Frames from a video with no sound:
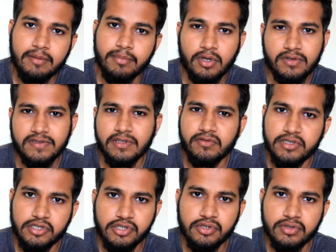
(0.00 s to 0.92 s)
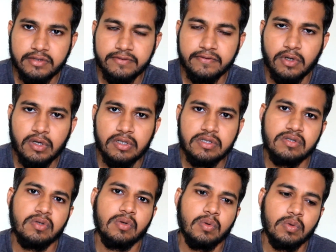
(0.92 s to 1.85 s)
because they were Jews, of
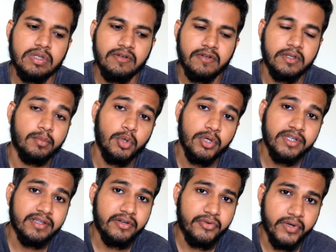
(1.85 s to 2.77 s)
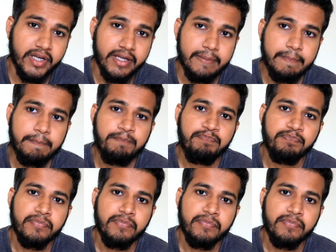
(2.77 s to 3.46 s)
course. So they were boarding the train.